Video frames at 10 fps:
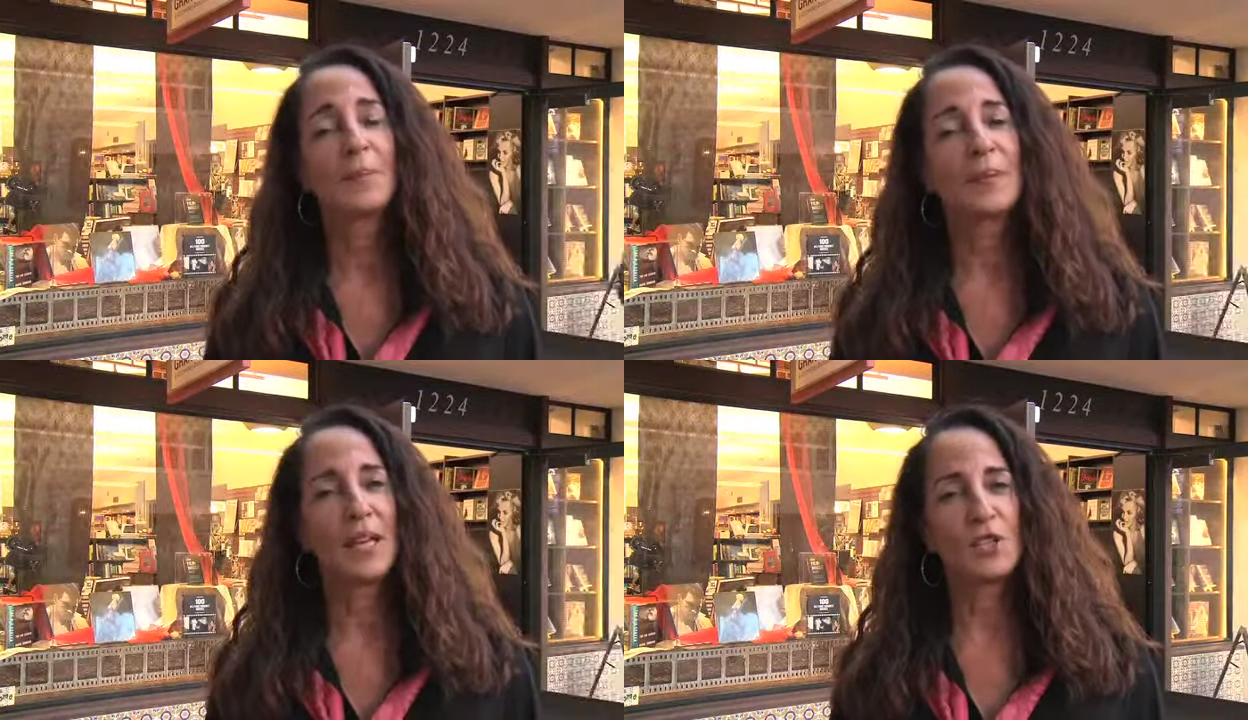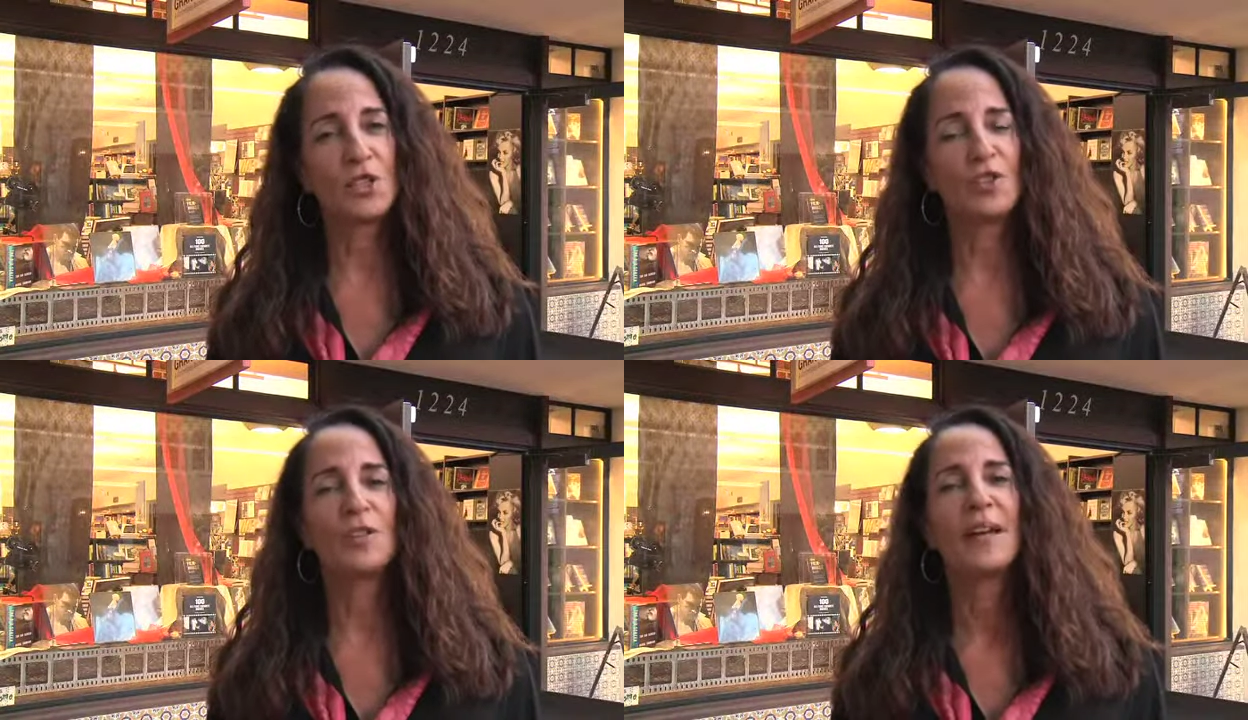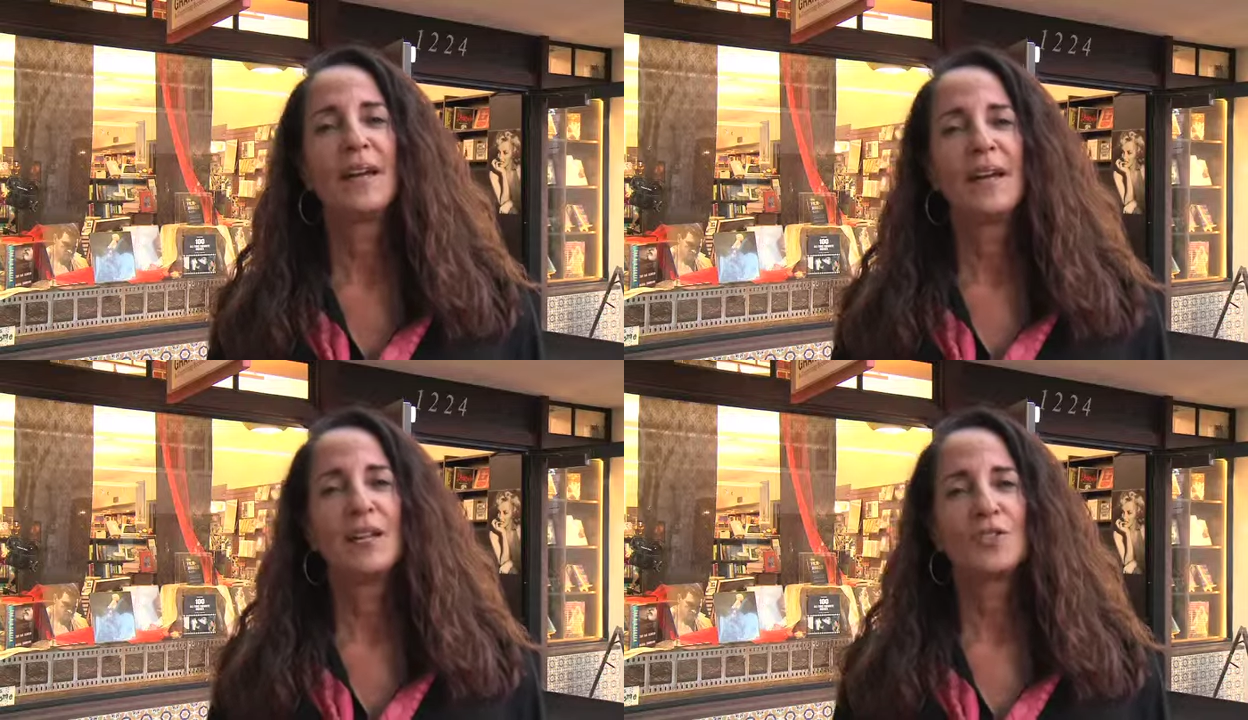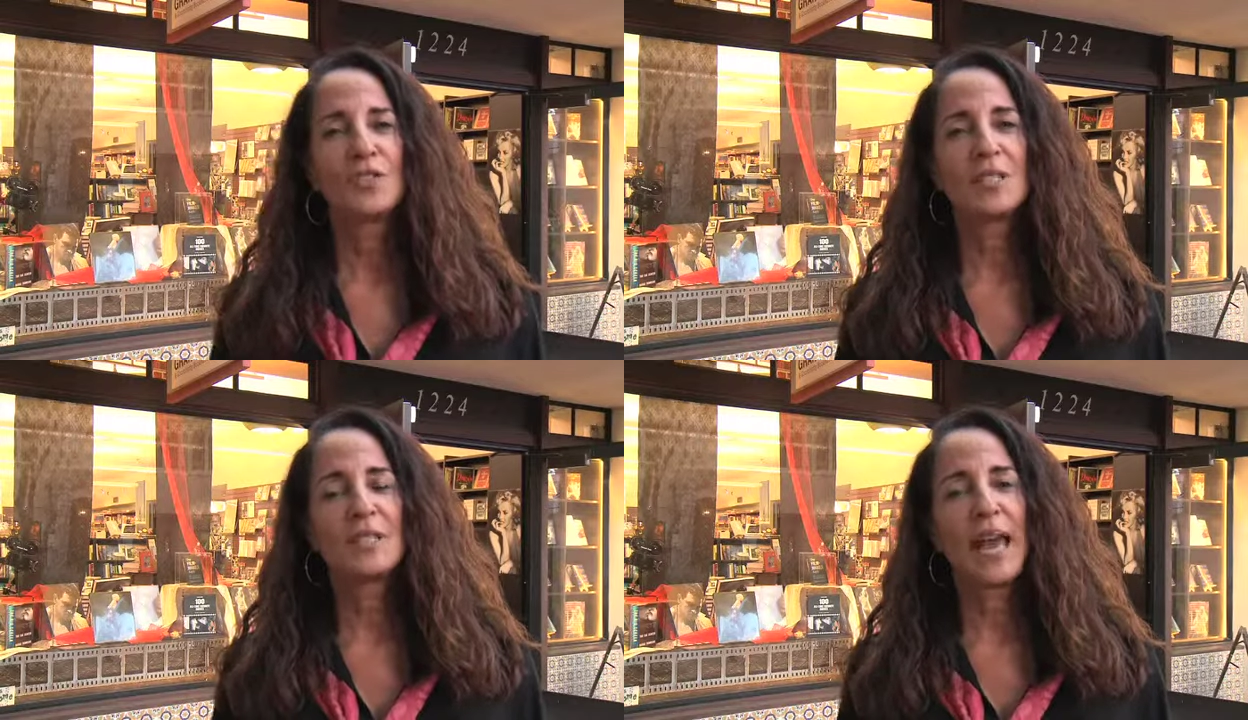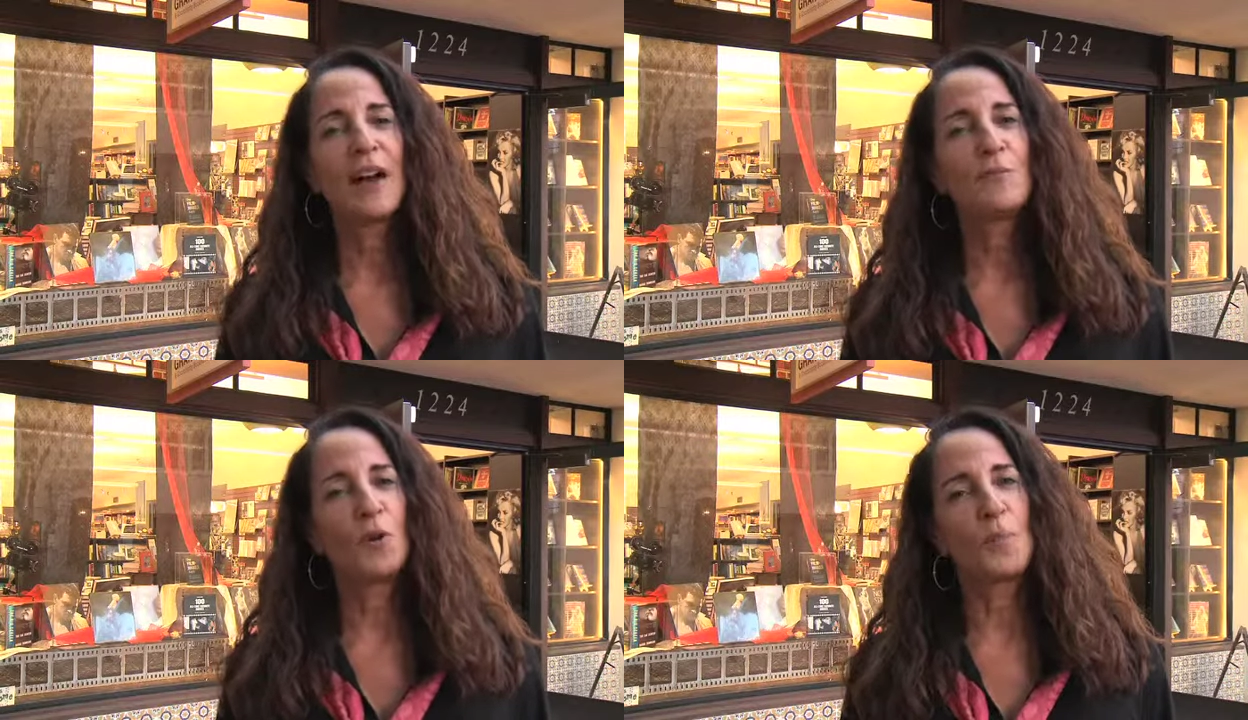pleasure, just to
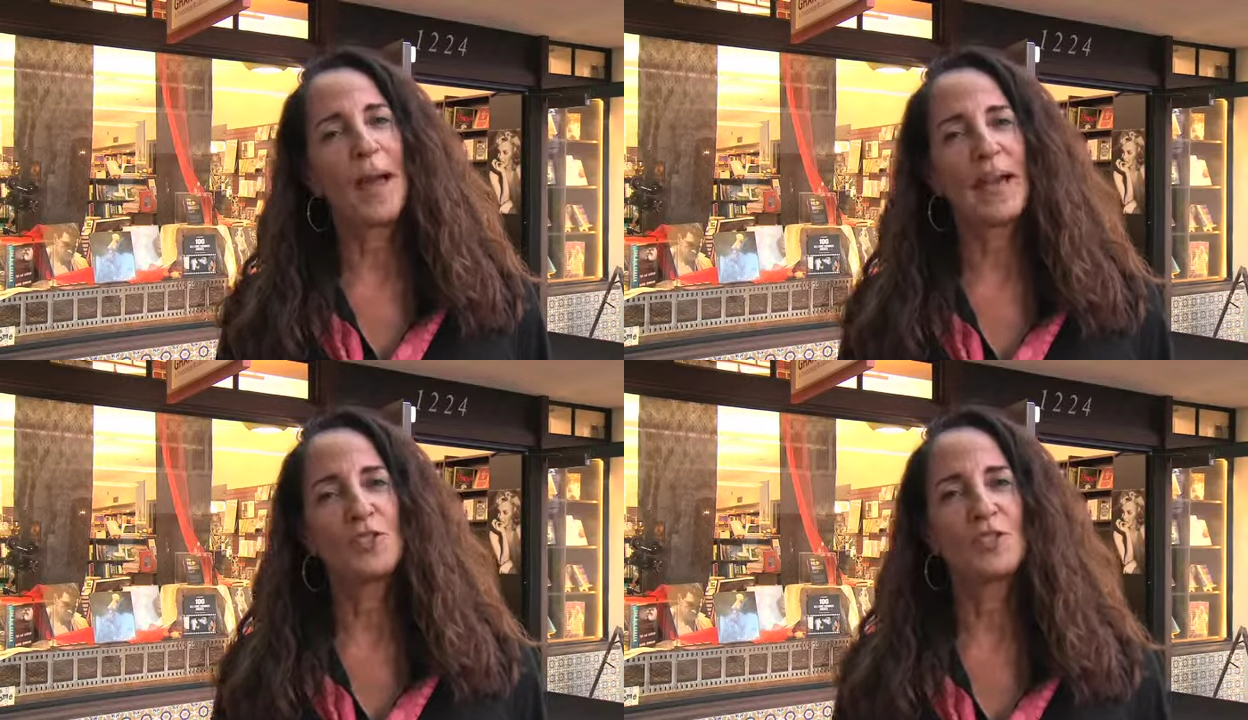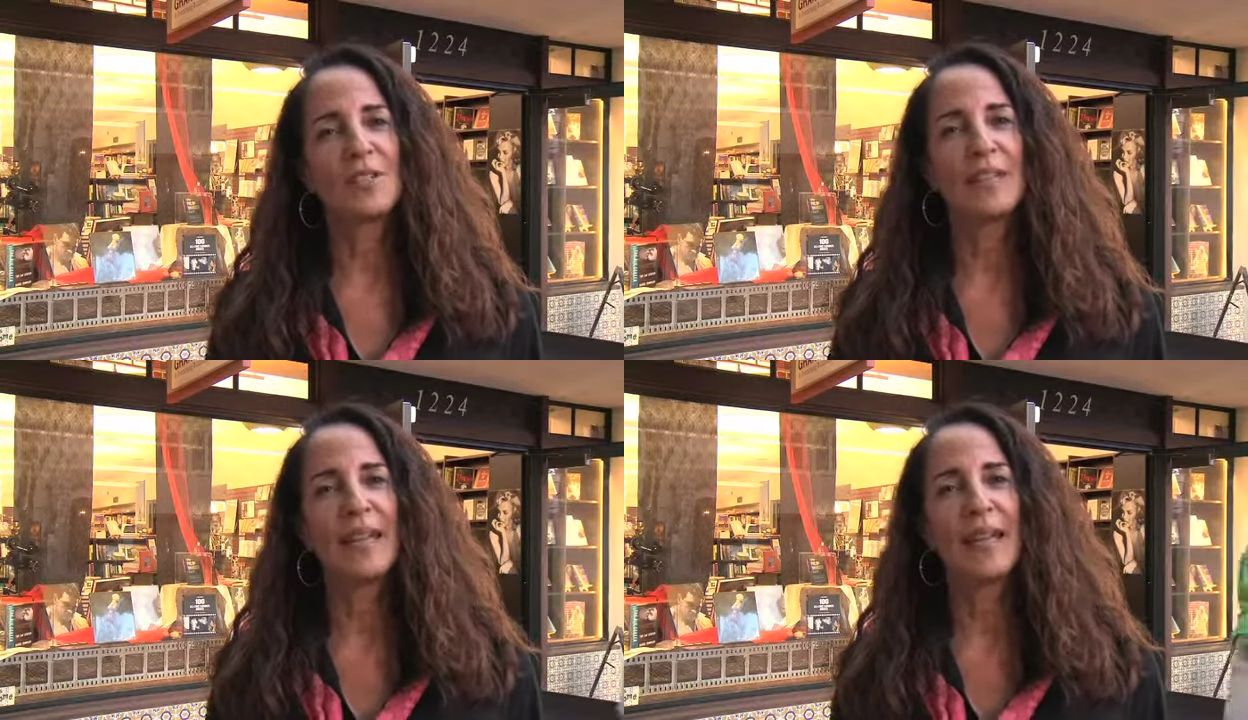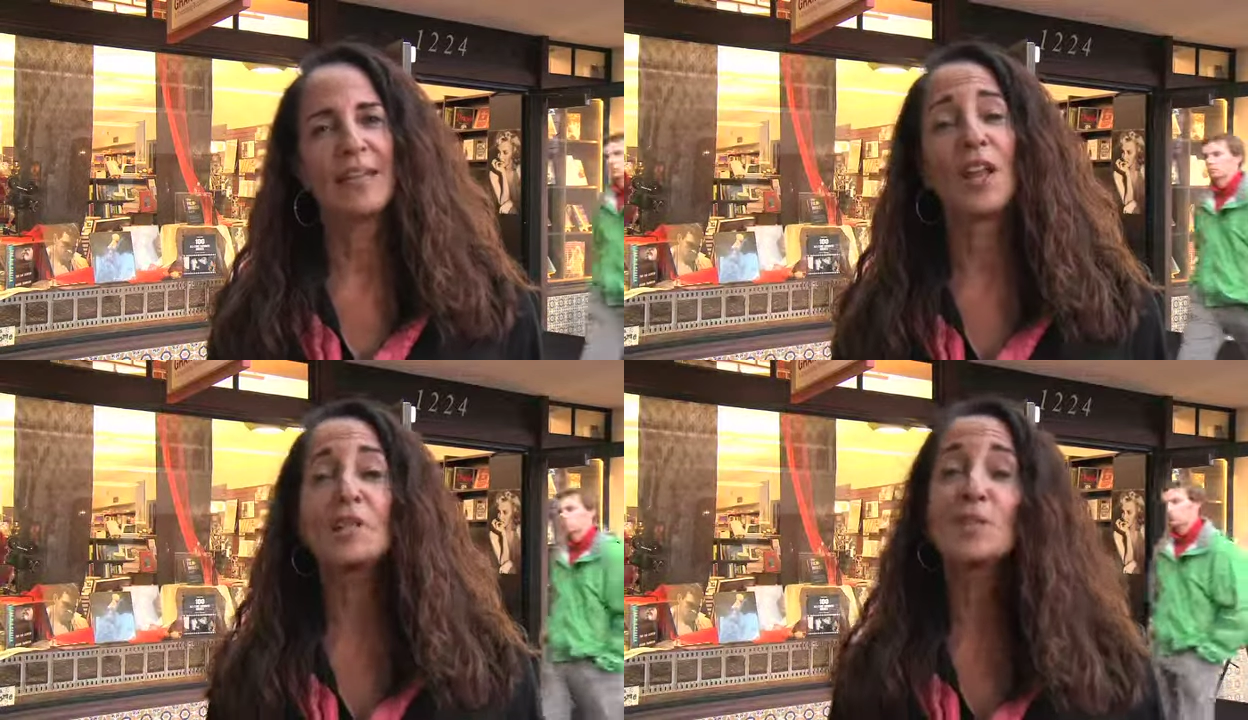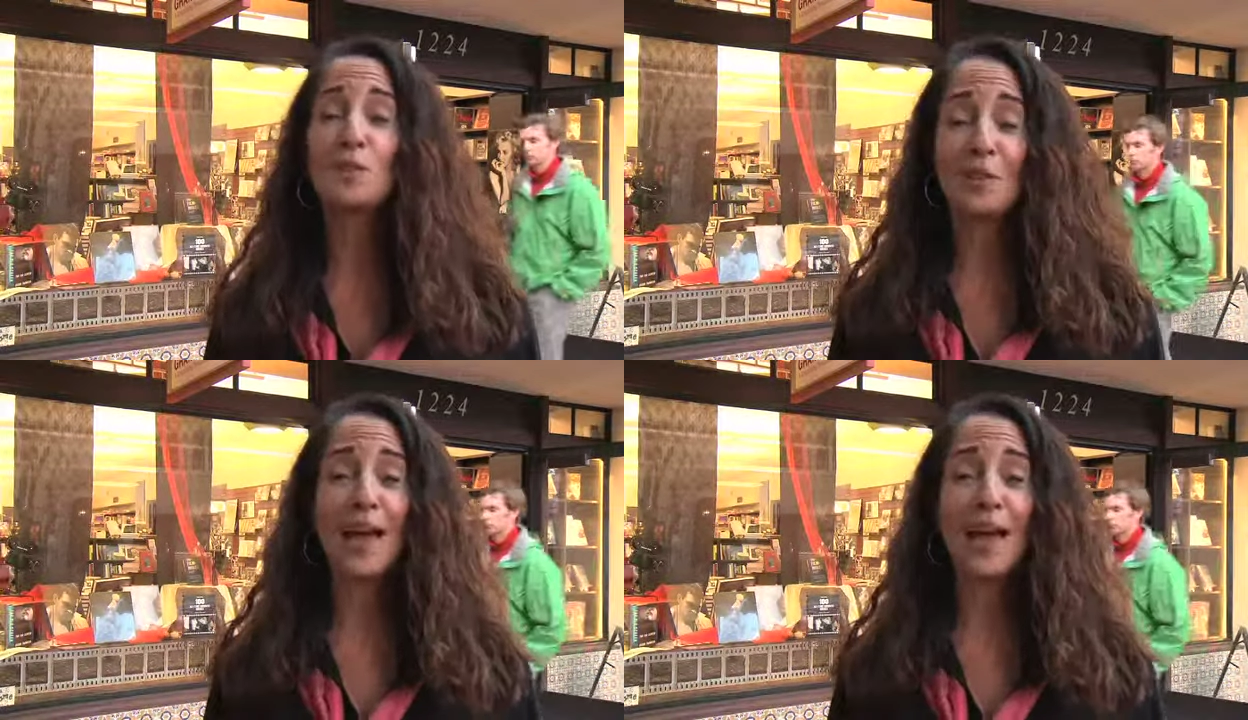have more passion and lust for